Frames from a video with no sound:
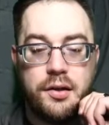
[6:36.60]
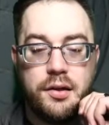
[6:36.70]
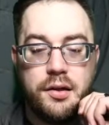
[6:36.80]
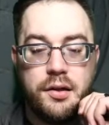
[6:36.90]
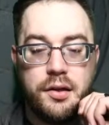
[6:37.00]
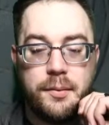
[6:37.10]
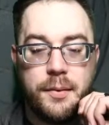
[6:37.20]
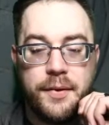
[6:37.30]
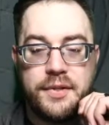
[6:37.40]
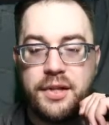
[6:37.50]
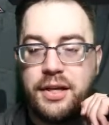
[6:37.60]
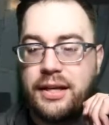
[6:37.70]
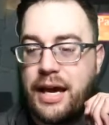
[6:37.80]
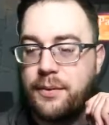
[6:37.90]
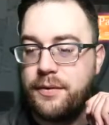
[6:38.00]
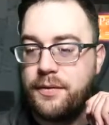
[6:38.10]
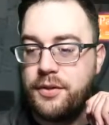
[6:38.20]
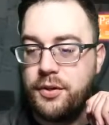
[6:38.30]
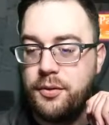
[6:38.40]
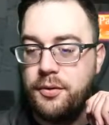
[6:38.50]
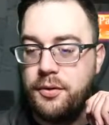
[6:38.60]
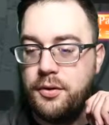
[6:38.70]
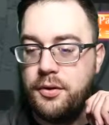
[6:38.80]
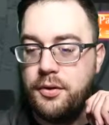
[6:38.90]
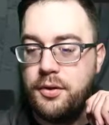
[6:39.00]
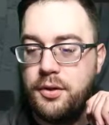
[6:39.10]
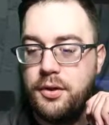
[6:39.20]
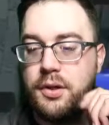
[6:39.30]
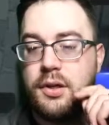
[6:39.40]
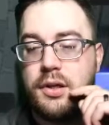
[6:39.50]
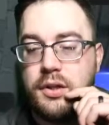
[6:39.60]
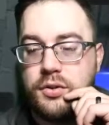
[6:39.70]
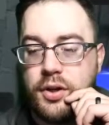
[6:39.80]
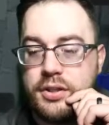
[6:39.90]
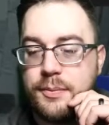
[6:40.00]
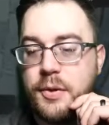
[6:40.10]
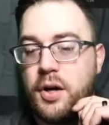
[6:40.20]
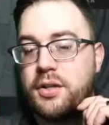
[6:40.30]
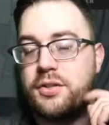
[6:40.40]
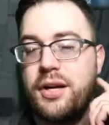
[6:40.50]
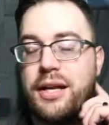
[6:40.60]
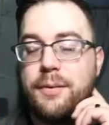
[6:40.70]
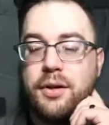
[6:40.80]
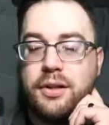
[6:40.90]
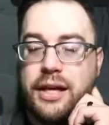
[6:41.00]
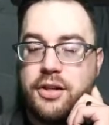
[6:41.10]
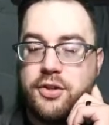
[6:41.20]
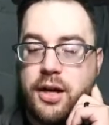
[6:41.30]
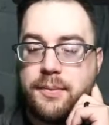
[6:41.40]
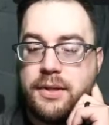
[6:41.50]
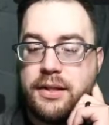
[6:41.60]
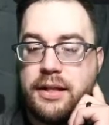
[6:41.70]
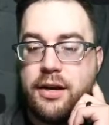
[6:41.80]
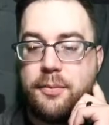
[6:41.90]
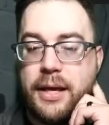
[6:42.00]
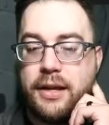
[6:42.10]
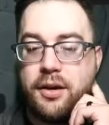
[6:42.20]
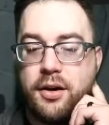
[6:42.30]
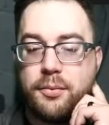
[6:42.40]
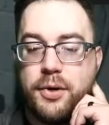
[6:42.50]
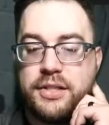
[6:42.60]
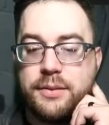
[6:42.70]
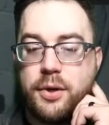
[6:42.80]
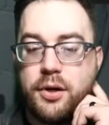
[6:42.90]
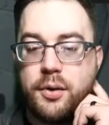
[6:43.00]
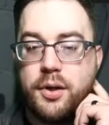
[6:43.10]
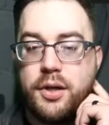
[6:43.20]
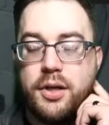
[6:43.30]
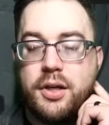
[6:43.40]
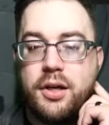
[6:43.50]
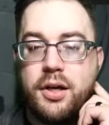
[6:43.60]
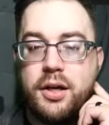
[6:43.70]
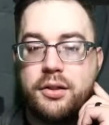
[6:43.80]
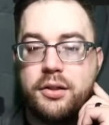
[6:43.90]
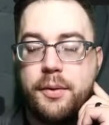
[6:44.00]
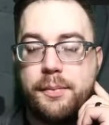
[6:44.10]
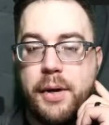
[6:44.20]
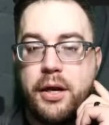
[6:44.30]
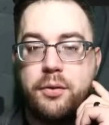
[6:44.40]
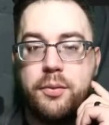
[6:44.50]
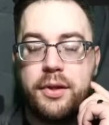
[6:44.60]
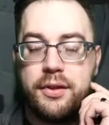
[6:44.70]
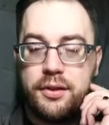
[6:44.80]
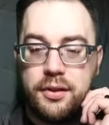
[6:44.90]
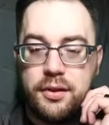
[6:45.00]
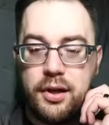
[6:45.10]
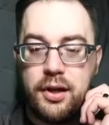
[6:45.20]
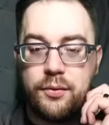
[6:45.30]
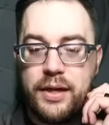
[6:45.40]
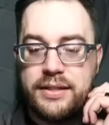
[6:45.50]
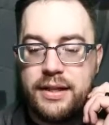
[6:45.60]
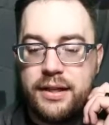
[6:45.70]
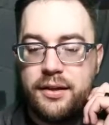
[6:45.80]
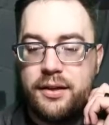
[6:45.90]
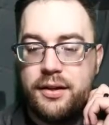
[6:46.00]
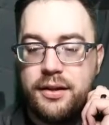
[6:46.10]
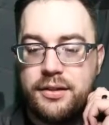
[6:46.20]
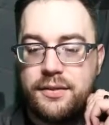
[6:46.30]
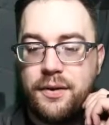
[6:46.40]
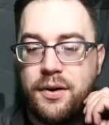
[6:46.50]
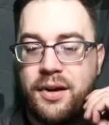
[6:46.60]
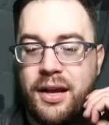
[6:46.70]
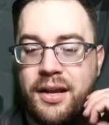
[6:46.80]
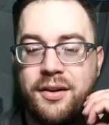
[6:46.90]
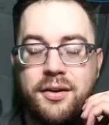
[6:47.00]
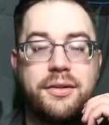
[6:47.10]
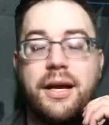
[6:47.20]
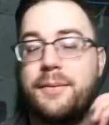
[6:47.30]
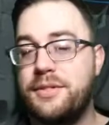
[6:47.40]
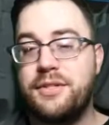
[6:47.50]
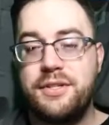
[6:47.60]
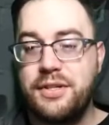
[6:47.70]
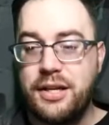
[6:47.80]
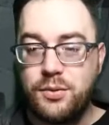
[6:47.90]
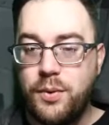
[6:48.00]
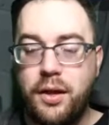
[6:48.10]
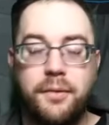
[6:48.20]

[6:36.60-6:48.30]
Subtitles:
I'm actually going to Gadwick for 2. Draw some cards, try to hit our land drops, and then that'll make our Brazen Borrower a little bit better with racing and our Chemist's Insight as well.